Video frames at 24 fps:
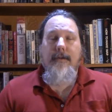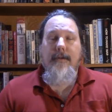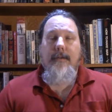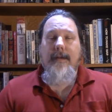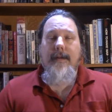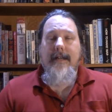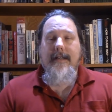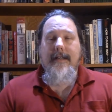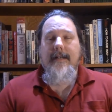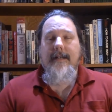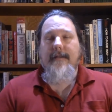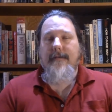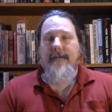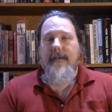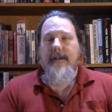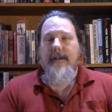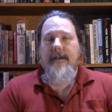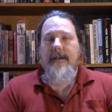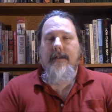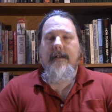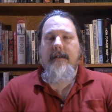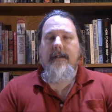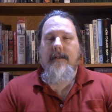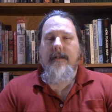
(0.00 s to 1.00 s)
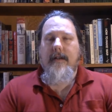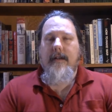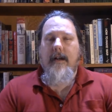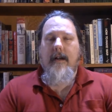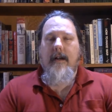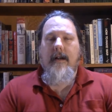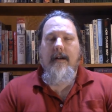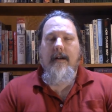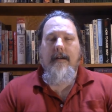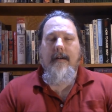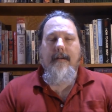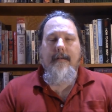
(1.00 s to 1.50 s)
different
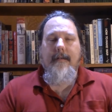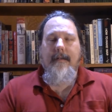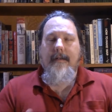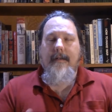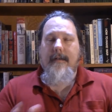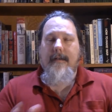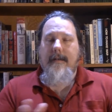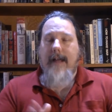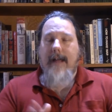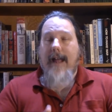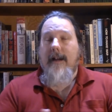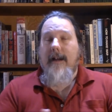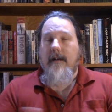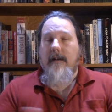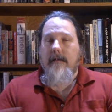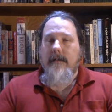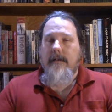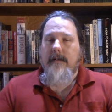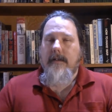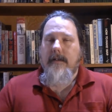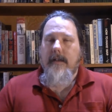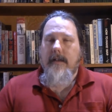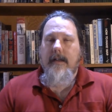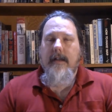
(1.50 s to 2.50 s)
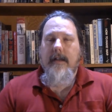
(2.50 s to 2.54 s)
angles.